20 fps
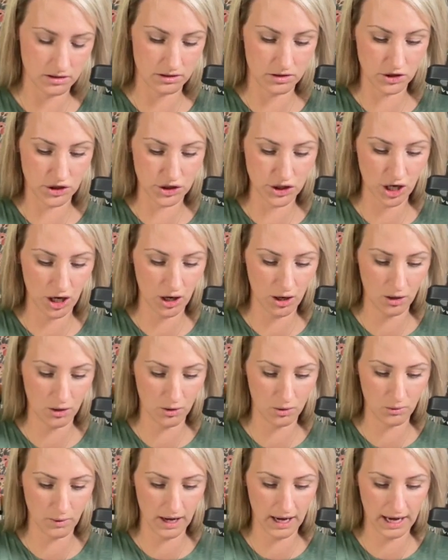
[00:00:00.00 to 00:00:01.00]

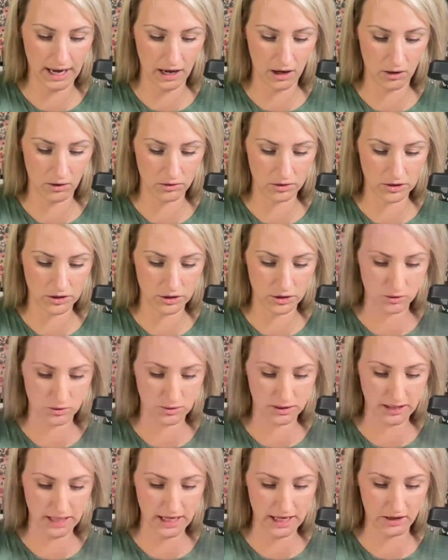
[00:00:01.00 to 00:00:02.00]
show how
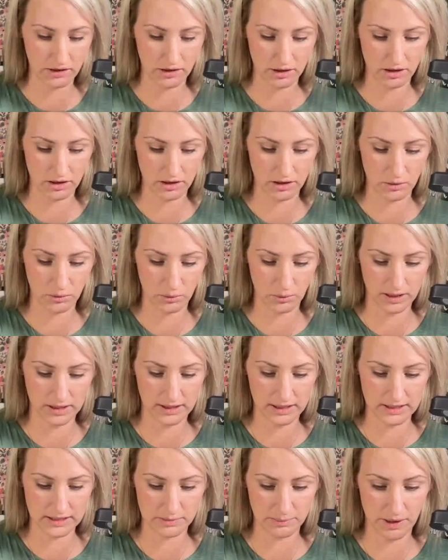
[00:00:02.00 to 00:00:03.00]
to letter with
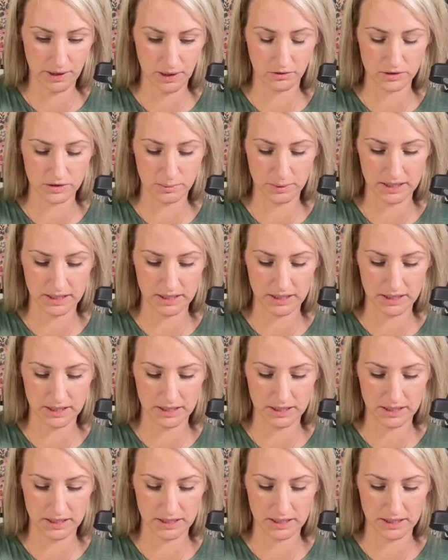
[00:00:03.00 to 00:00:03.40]
these bones,